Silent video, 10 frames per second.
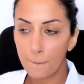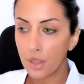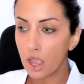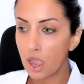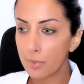
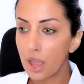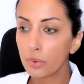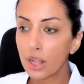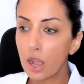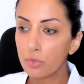that
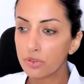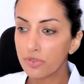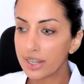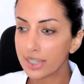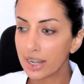will help
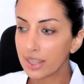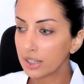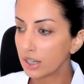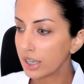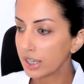prevent
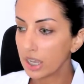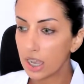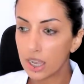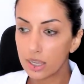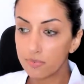anything like
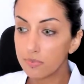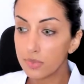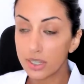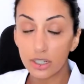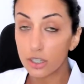
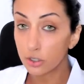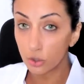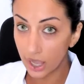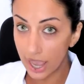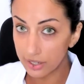dizziness or
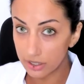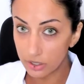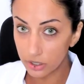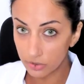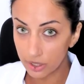
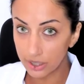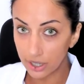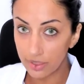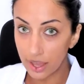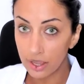lightheadedness or anything
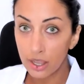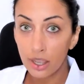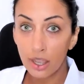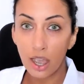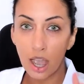like that.
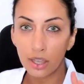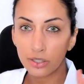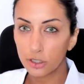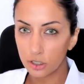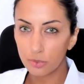It's
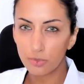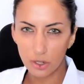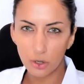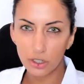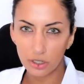just a
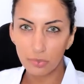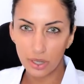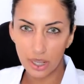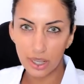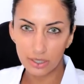precaution, but
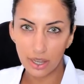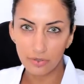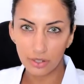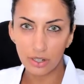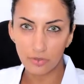it is
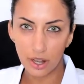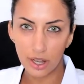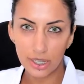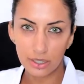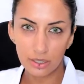definitely
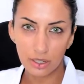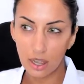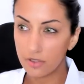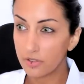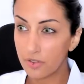advised.
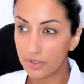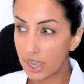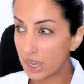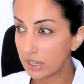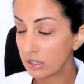If you've ever had